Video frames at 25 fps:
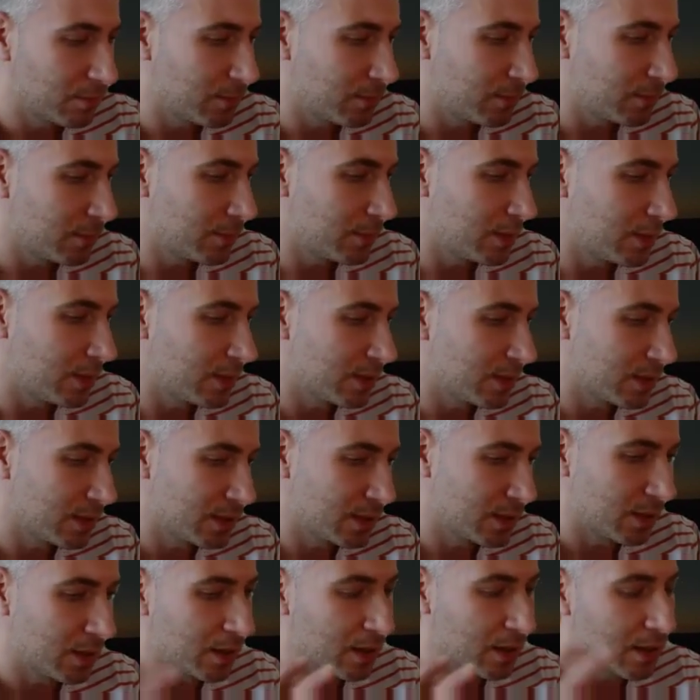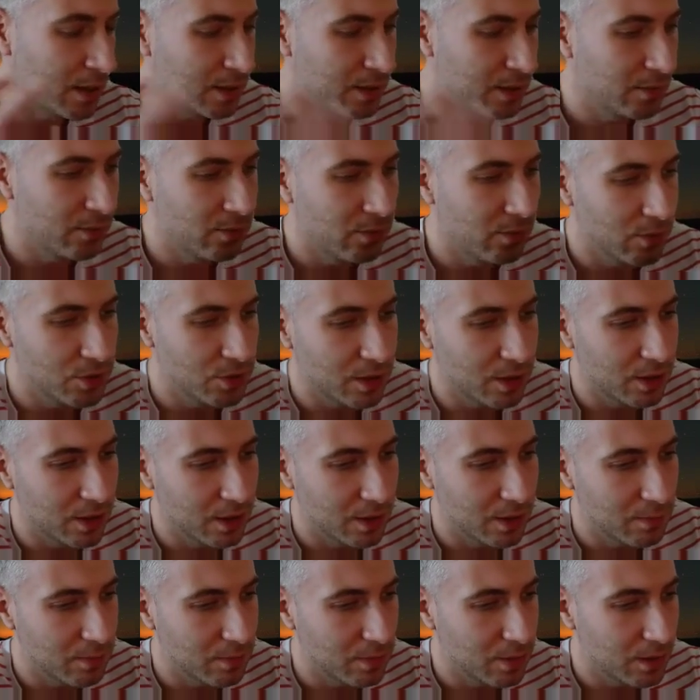this kind of logic
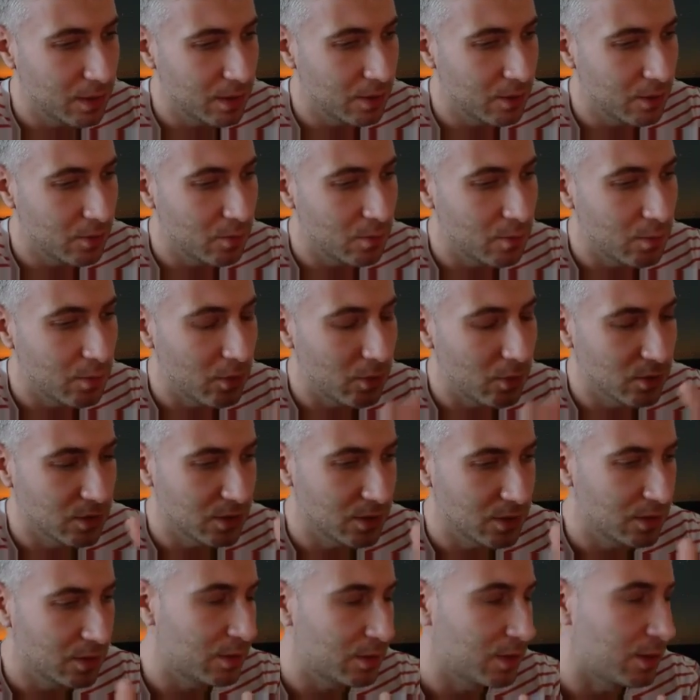can be composed